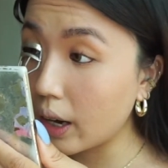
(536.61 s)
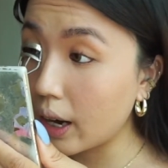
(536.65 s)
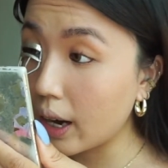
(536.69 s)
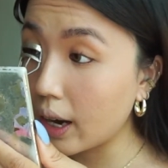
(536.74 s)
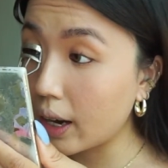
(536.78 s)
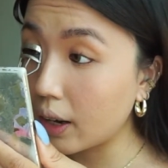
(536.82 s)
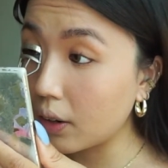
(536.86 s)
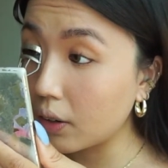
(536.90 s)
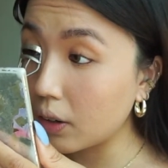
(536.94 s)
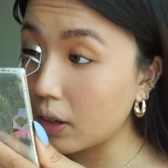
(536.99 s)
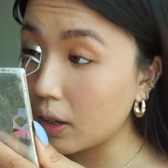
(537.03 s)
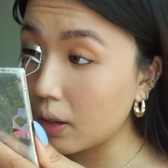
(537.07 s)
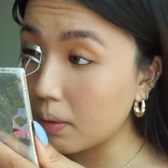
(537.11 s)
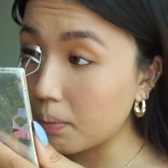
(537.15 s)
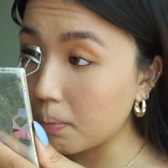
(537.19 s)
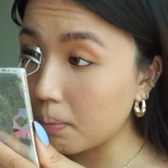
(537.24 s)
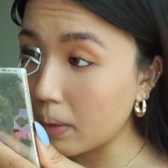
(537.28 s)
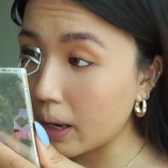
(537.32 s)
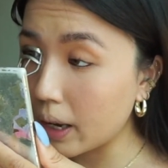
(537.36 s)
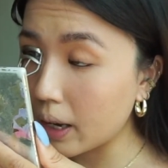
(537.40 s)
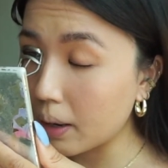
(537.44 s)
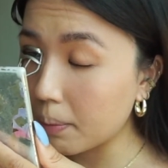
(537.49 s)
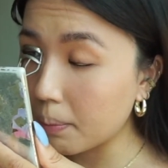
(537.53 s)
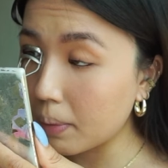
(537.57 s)
how it
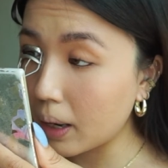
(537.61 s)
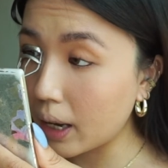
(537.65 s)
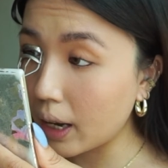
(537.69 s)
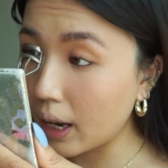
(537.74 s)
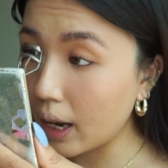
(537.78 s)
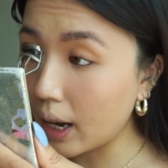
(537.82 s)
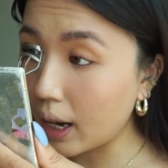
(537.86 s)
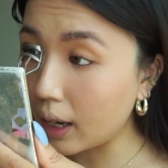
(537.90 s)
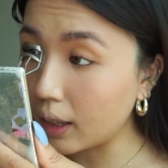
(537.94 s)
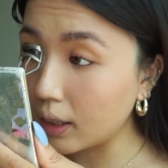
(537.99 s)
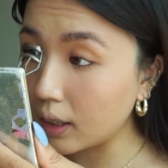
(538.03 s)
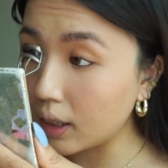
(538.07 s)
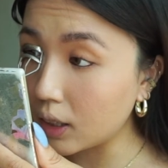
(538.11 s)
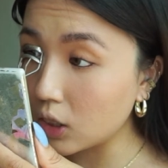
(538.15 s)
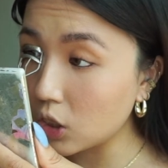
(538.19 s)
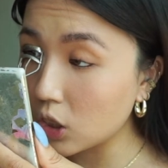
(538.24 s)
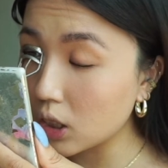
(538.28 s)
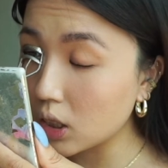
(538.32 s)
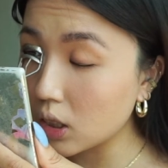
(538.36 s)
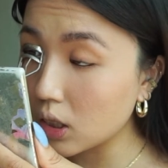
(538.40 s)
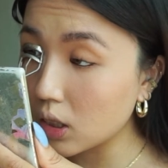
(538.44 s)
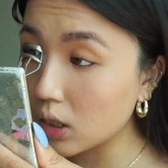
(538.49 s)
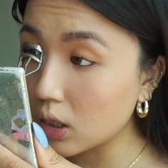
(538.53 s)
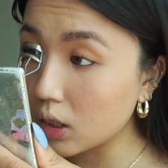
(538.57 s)
makes my
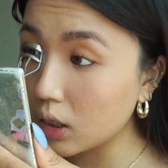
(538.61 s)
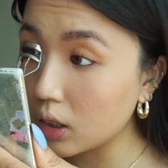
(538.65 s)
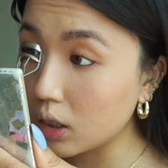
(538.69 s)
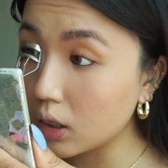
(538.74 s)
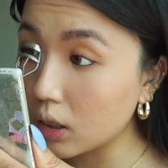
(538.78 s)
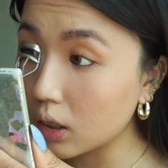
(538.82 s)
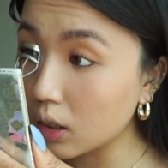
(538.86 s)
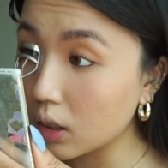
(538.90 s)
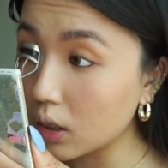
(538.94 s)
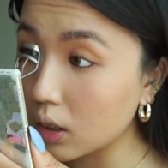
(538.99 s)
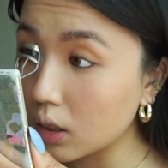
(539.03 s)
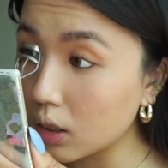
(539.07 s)
eyelashes look.